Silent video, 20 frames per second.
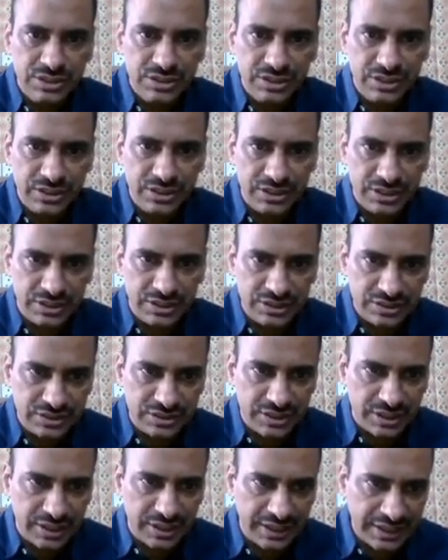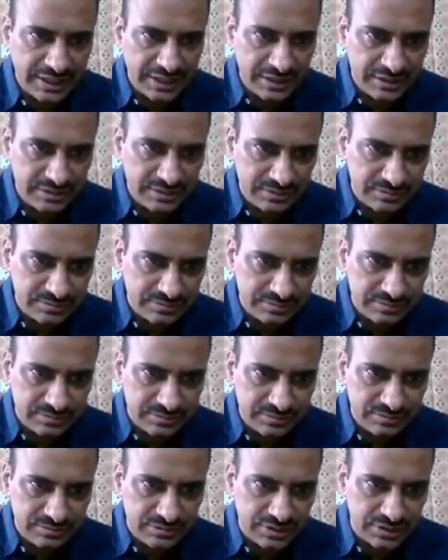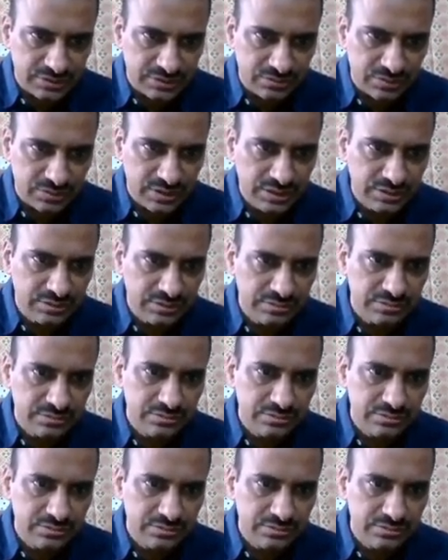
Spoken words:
Here it is the neck, this one,